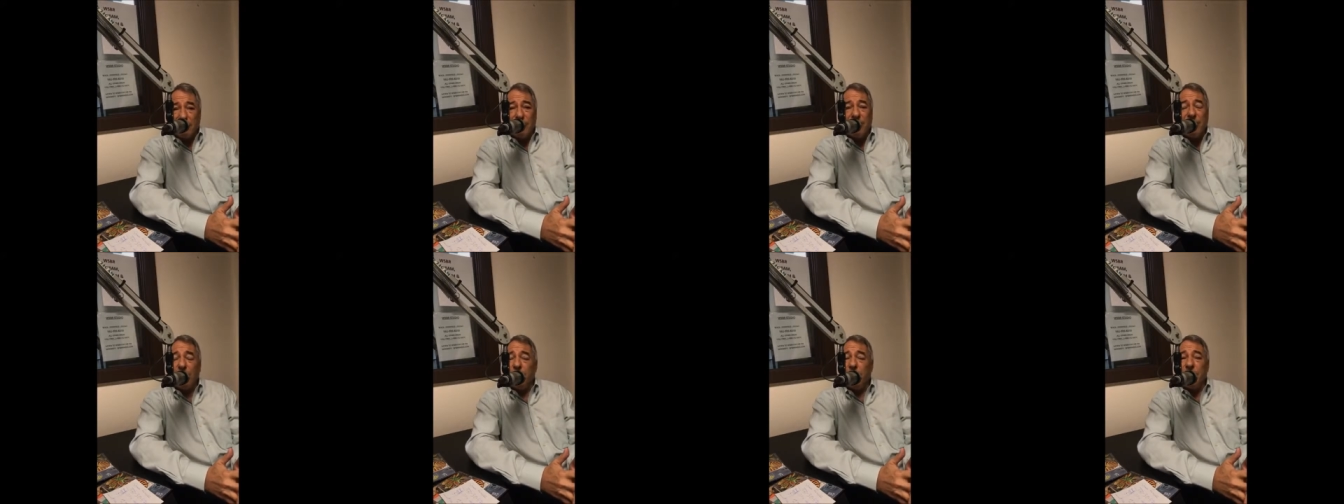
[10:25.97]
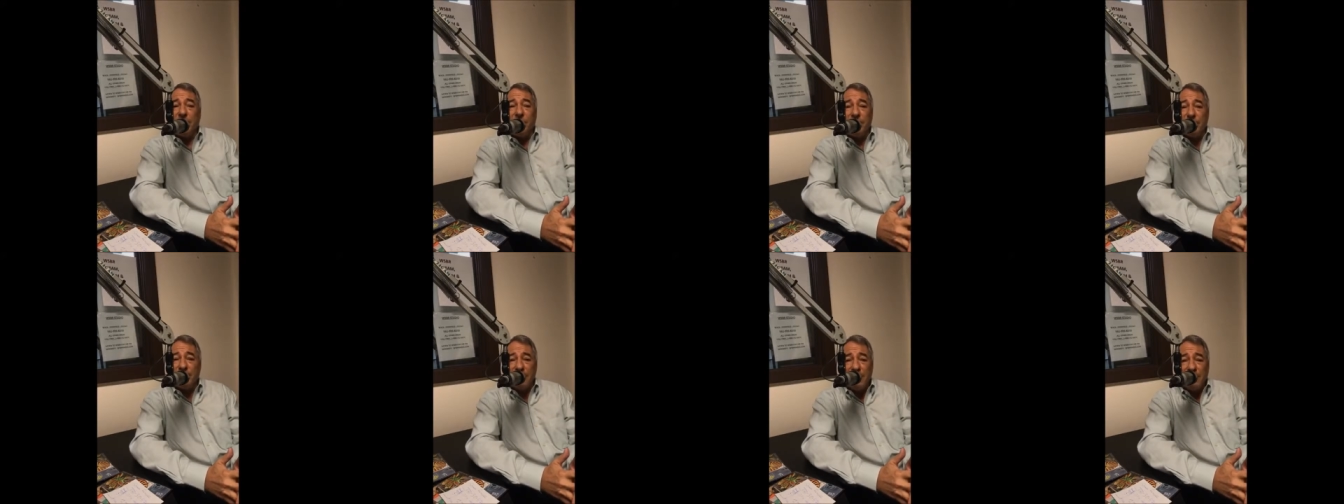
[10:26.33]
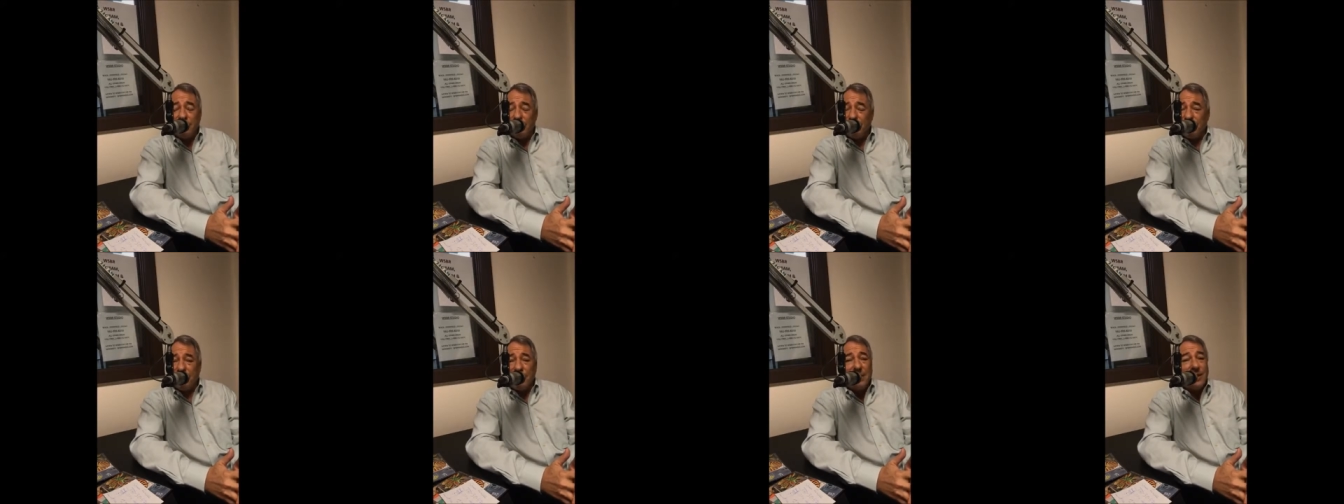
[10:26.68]

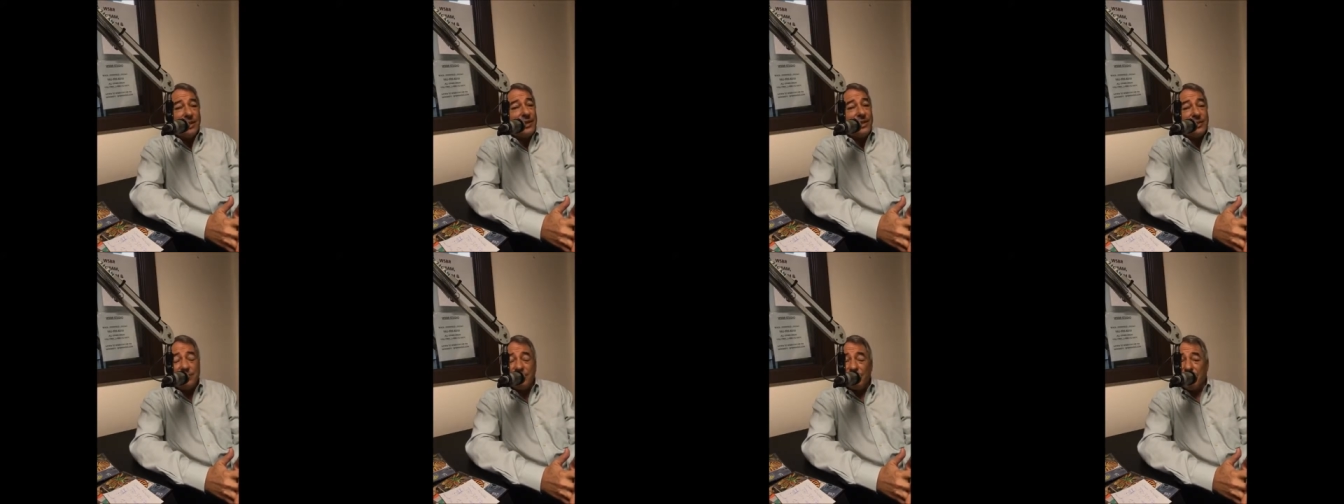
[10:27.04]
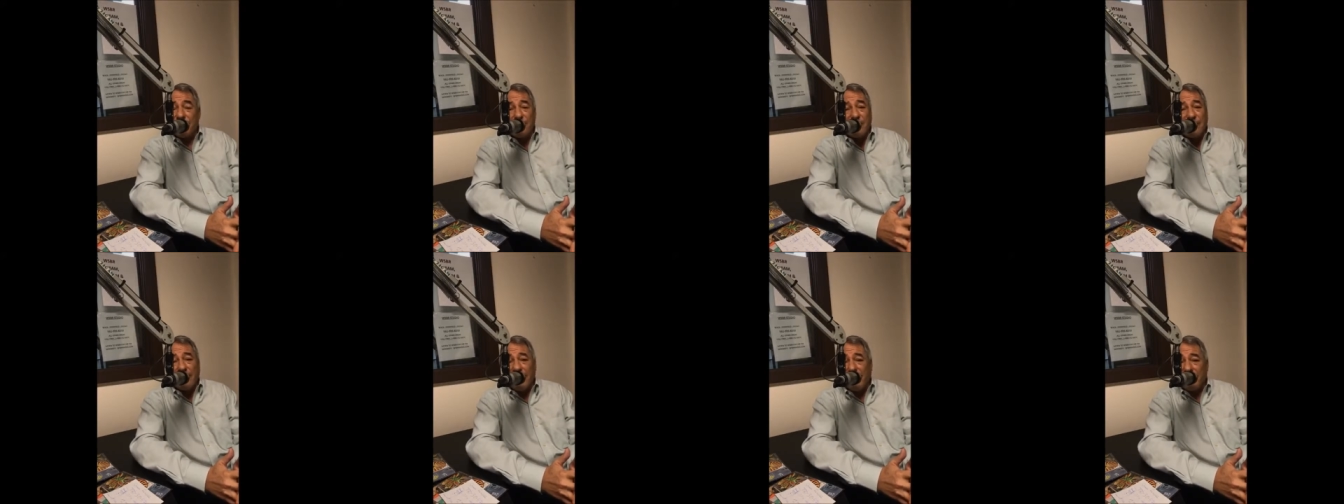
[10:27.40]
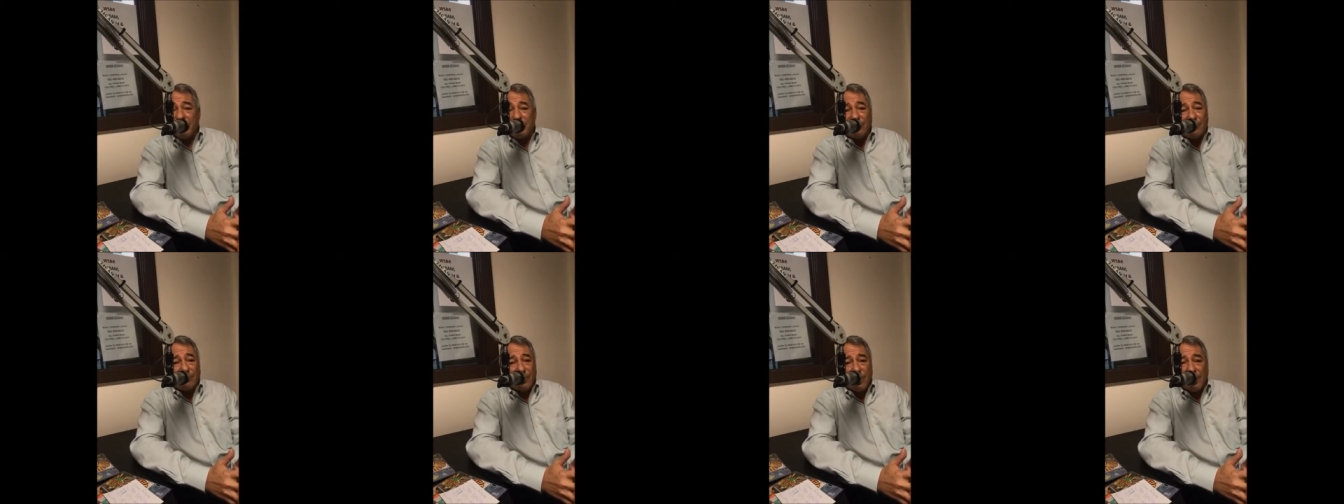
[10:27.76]
Rehabilitation doesn't
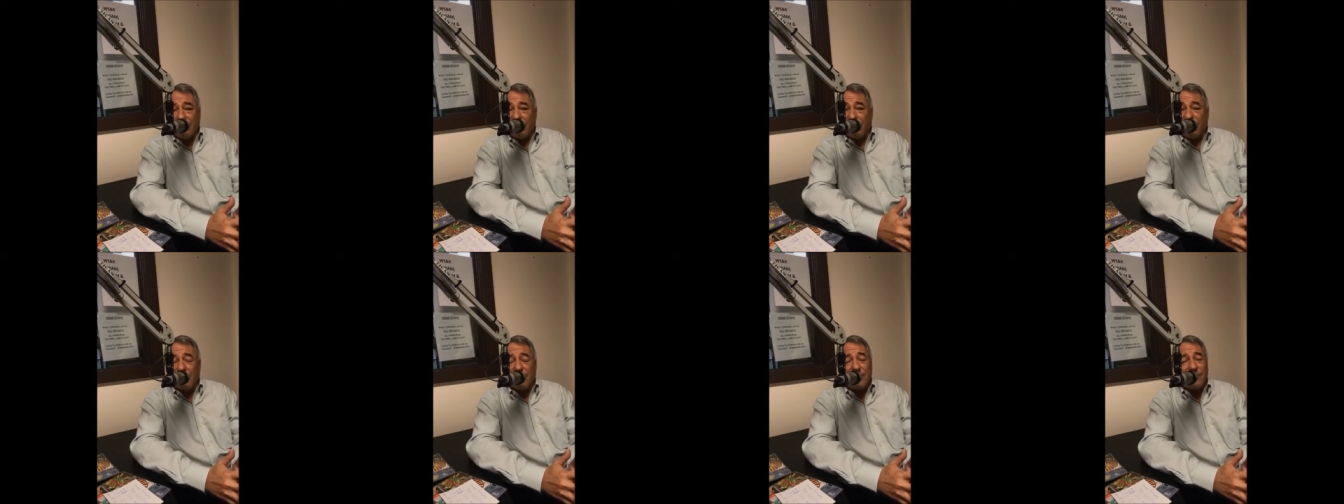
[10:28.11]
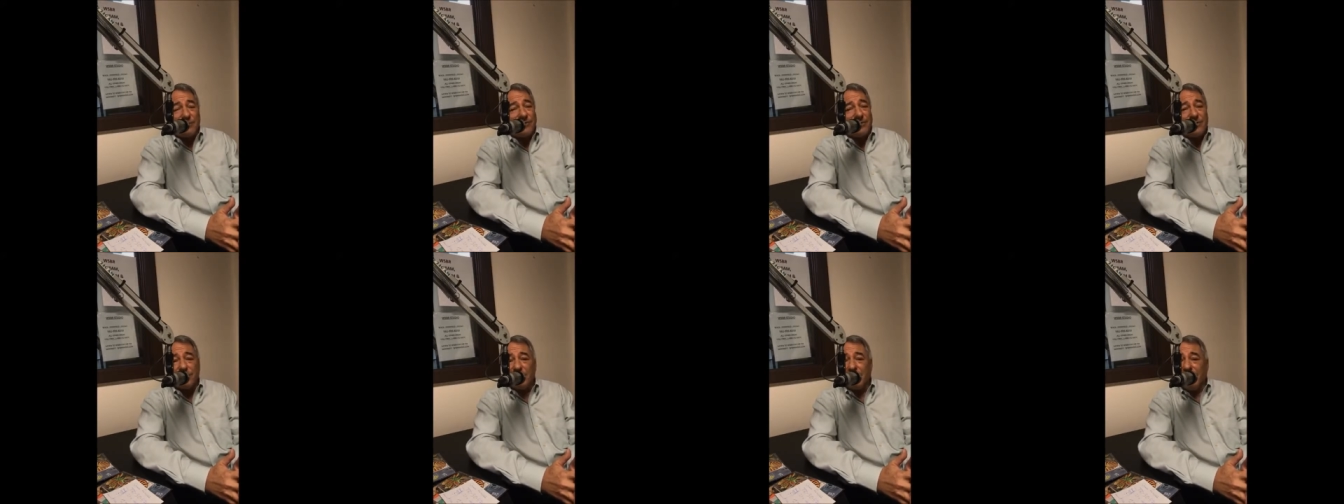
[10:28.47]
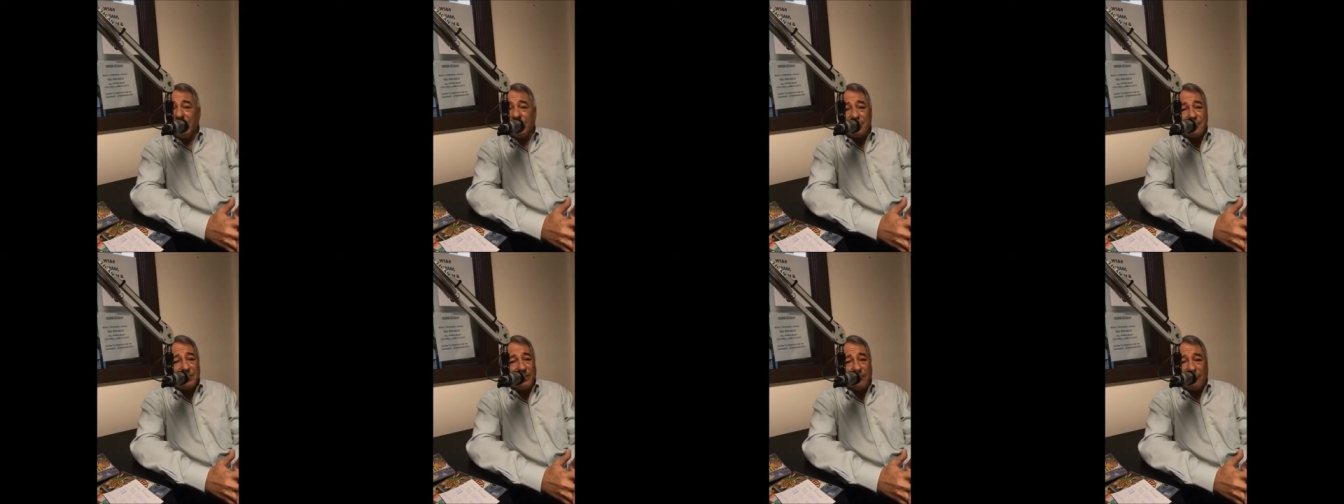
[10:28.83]
last forever because if it's
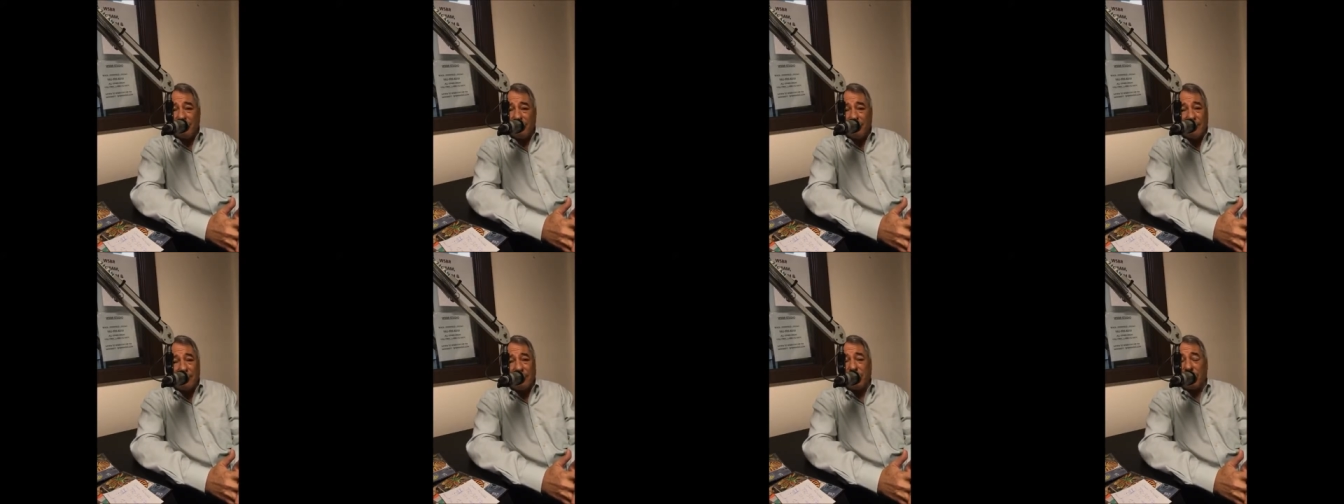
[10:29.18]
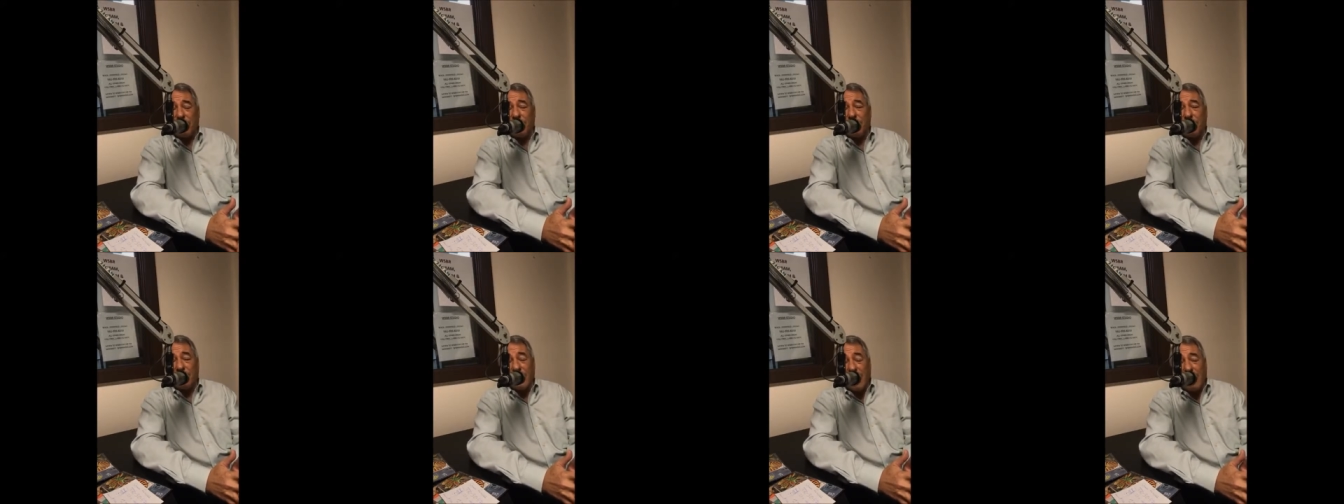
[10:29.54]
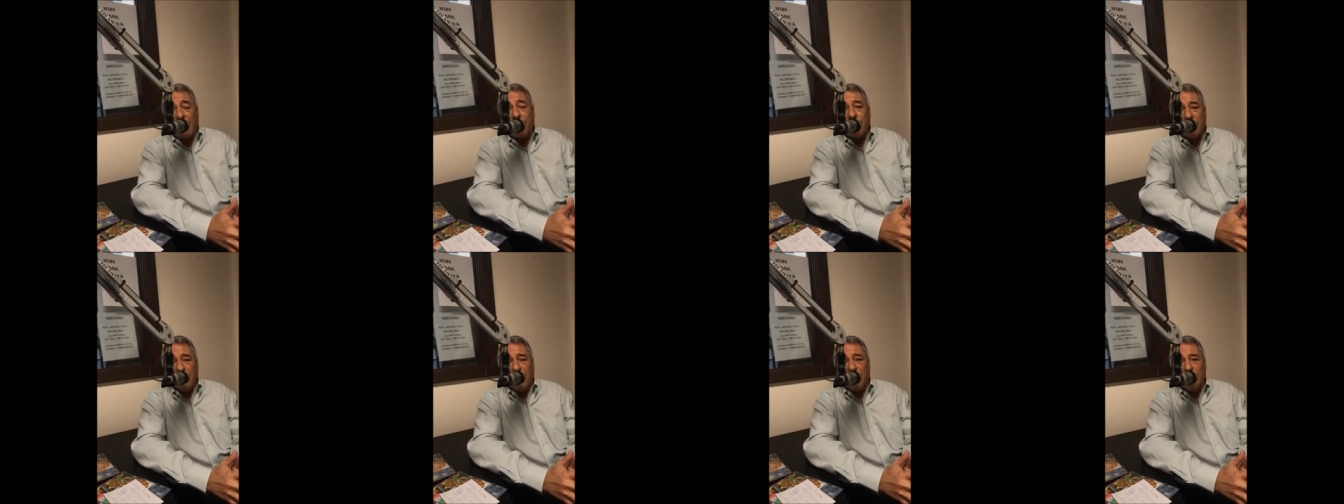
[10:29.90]
lasting forever, you're
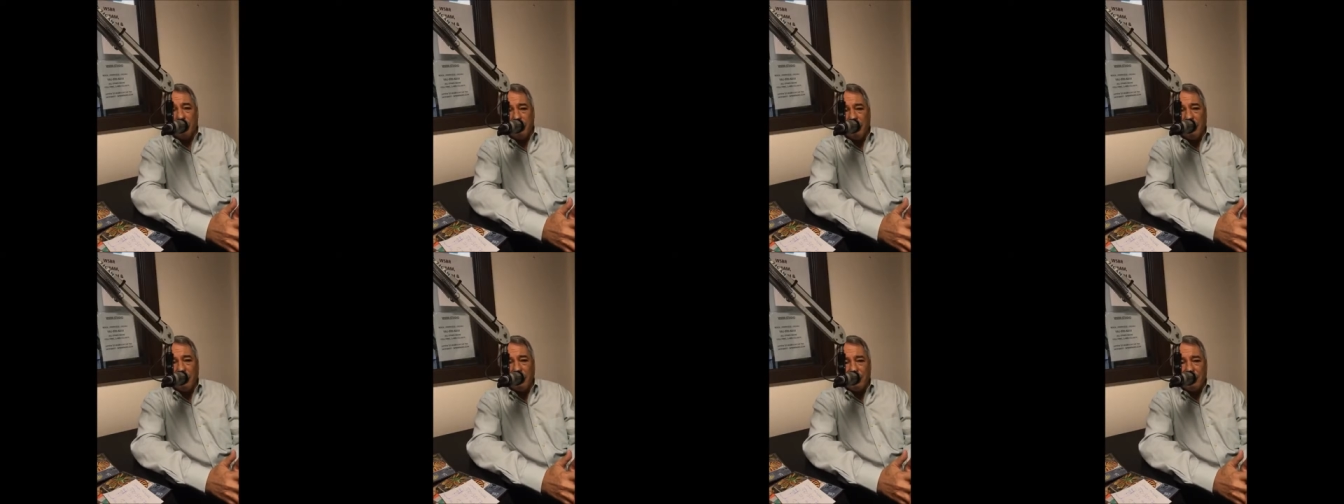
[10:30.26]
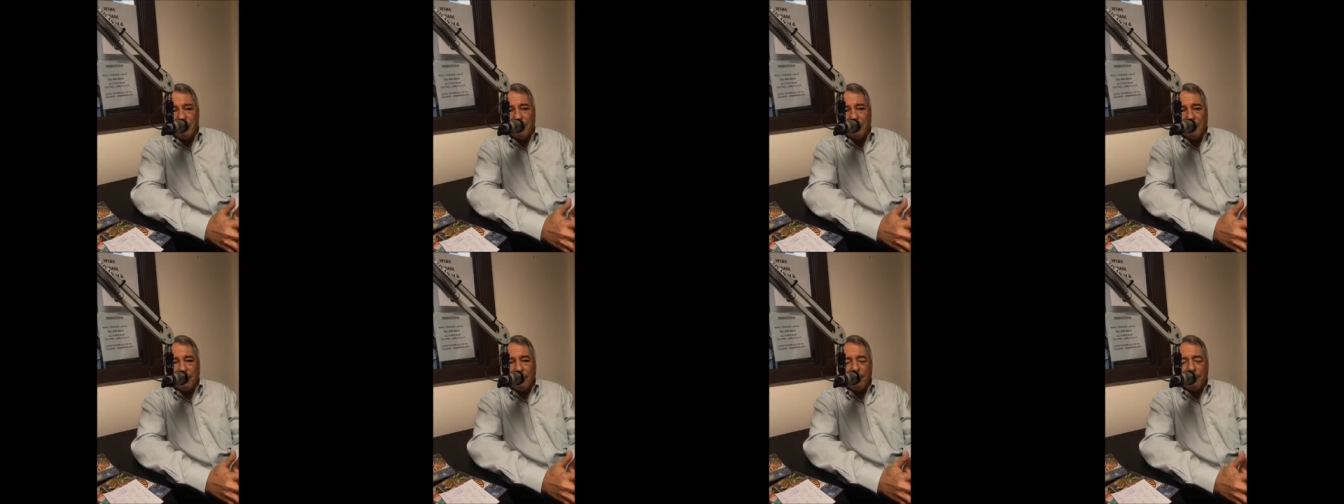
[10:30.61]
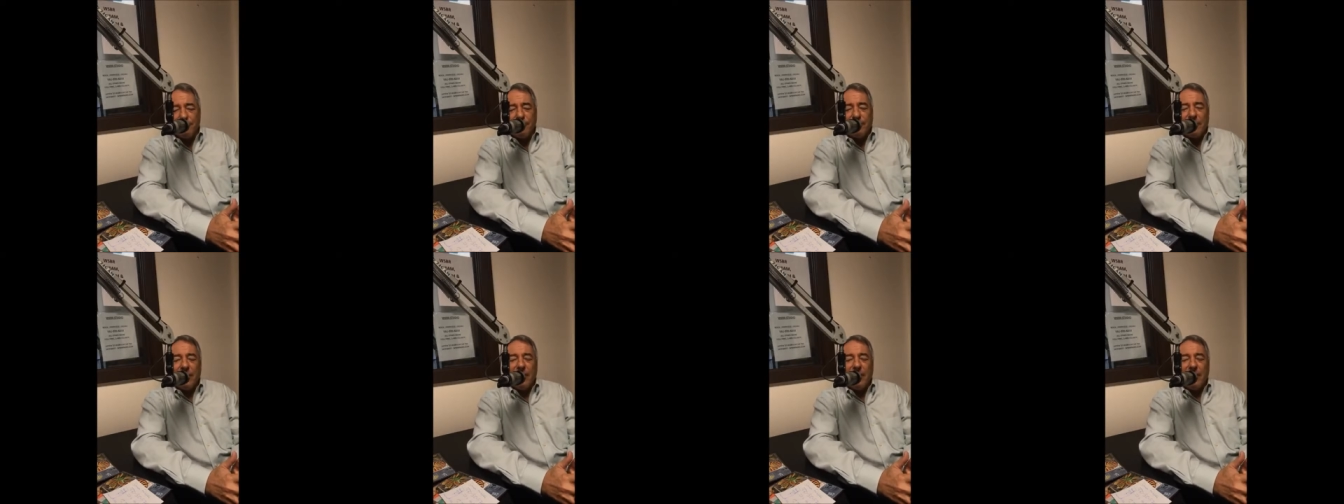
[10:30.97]
not rehabilitating.